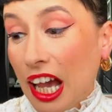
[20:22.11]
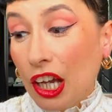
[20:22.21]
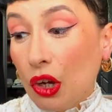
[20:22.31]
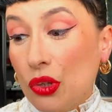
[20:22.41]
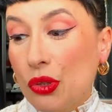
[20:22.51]

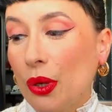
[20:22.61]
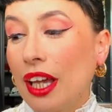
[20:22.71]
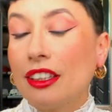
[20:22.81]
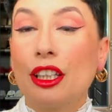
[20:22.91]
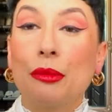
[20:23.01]
I also
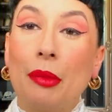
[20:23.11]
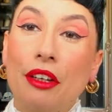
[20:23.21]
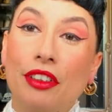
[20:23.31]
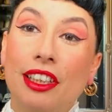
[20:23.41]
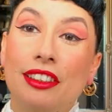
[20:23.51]
added
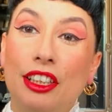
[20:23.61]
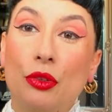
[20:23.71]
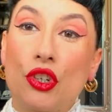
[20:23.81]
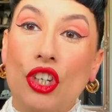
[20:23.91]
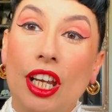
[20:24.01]
my
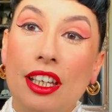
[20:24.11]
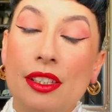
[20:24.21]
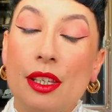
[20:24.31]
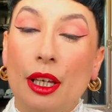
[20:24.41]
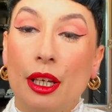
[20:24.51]
Valentino
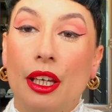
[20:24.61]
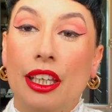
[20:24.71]
shades uh,